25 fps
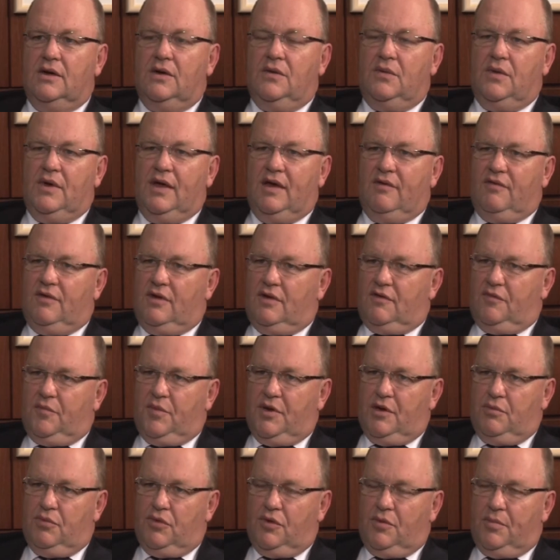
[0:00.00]
we have a lot of
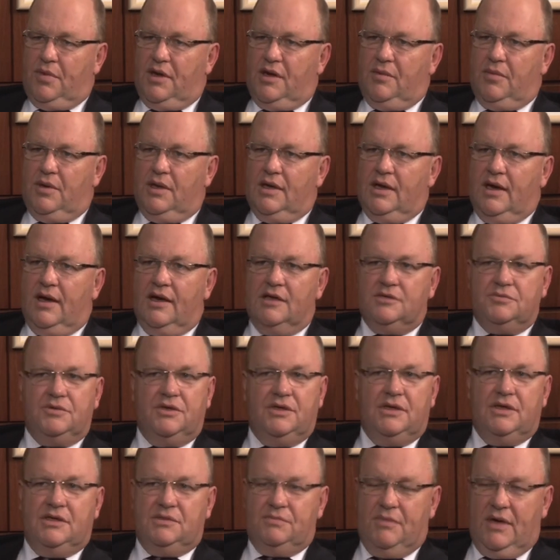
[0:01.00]
people-to-people
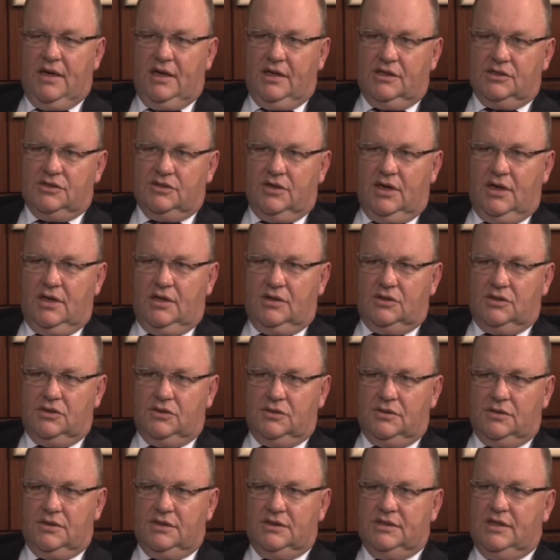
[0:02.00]
engagement. There's many Australian
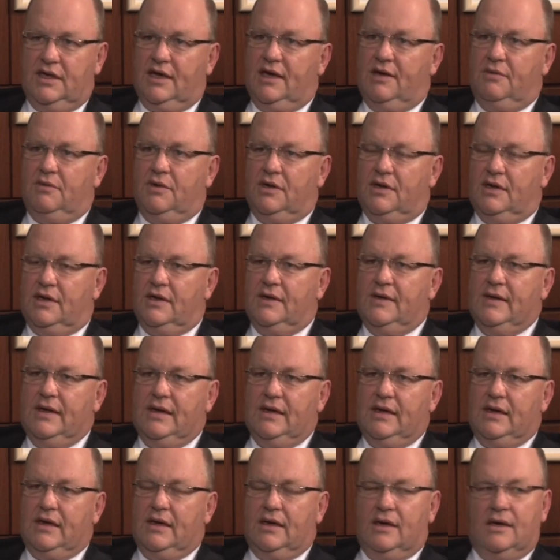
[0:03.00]
tourists there. We're
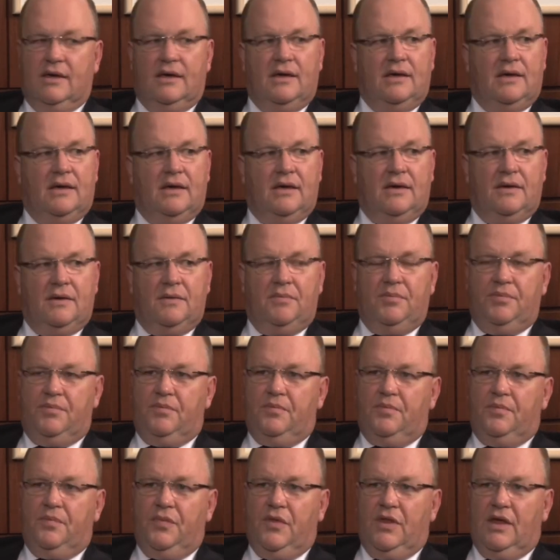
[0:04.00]
uh,
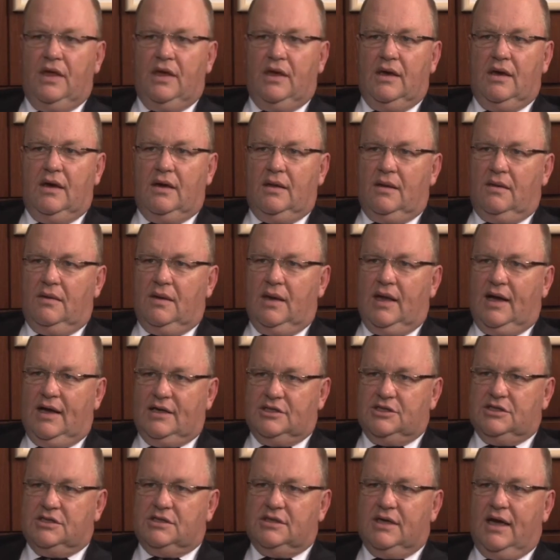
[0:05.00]
the
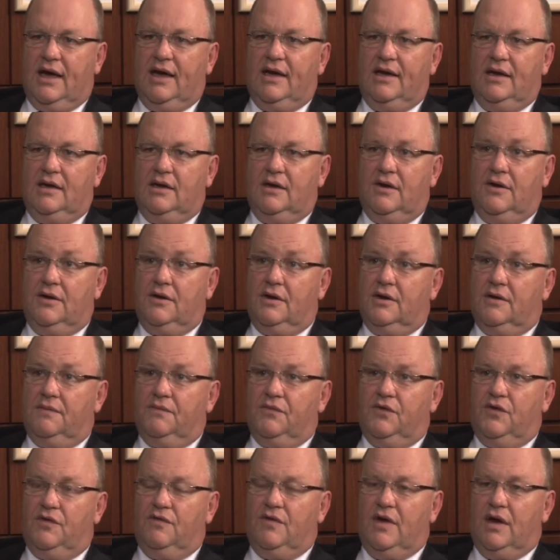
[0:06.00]
largest aid donor
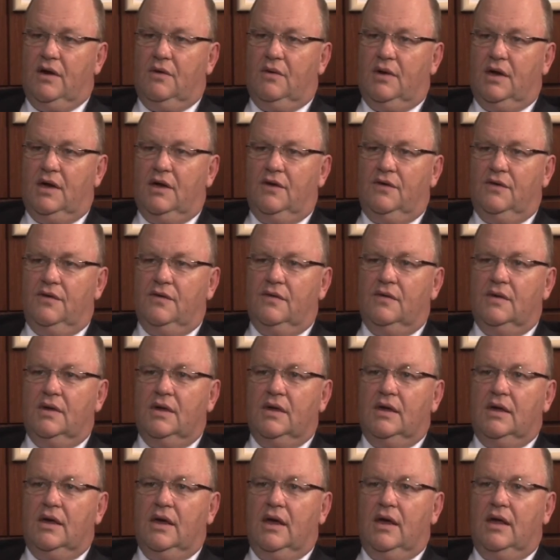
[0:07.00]
to Vanuatu,
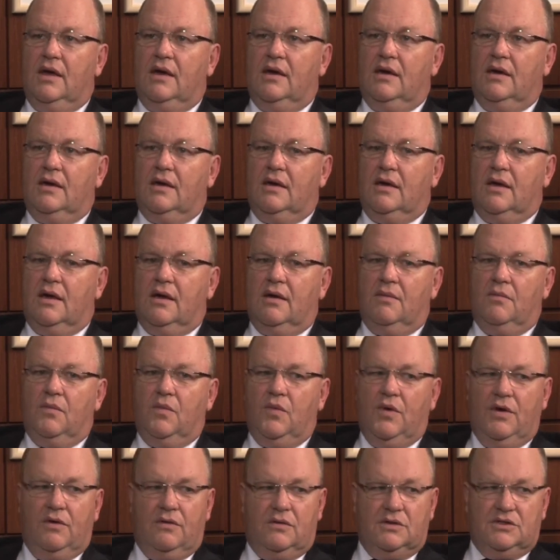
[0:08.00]
and um,
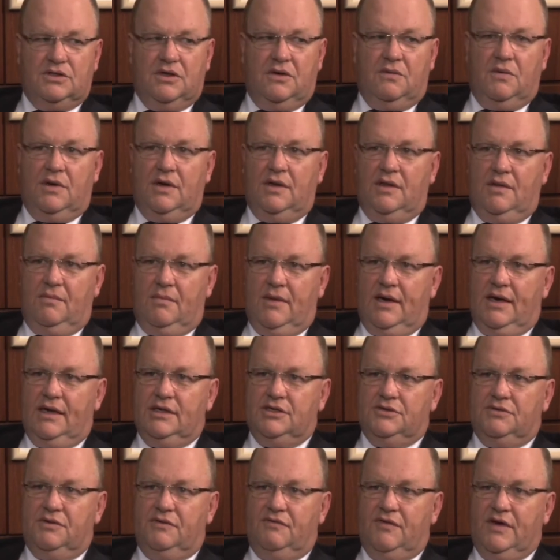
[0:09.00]
we're also one of the
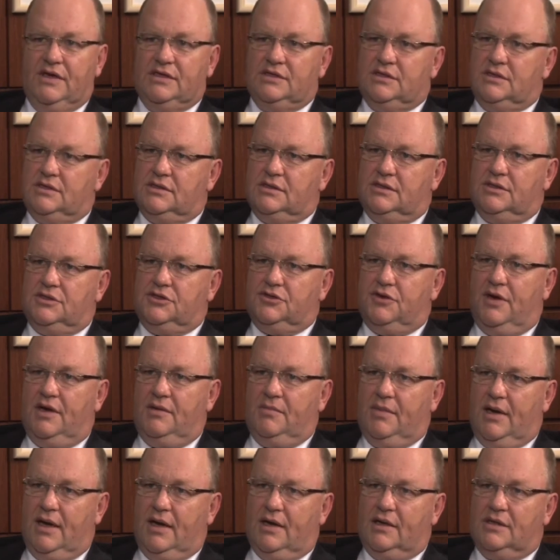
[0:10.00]
major investors and
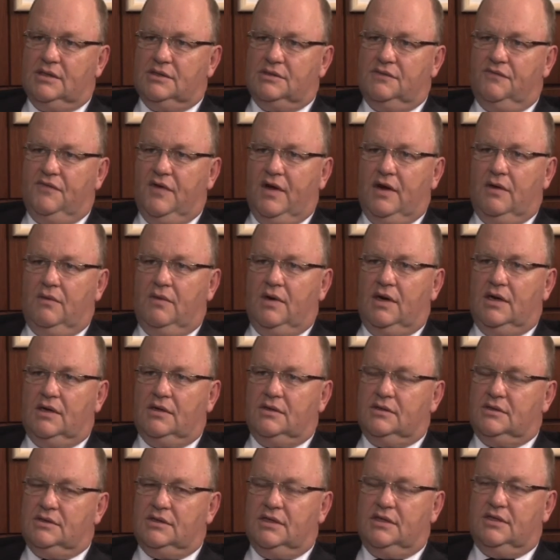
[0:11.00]
trade partners of
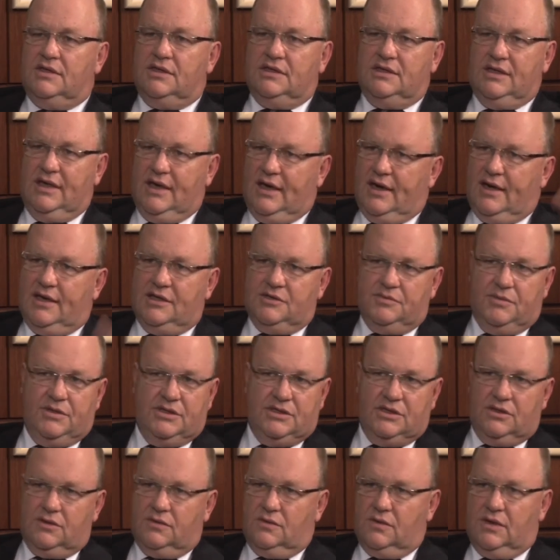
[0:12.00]
Vanuatu, so there's
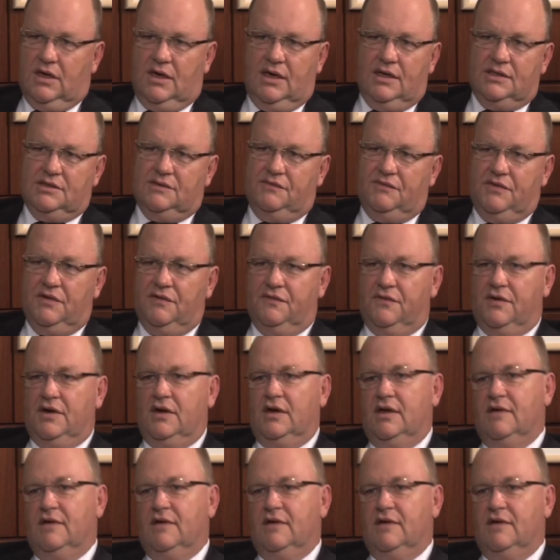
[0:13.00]
engagements at all kinds of different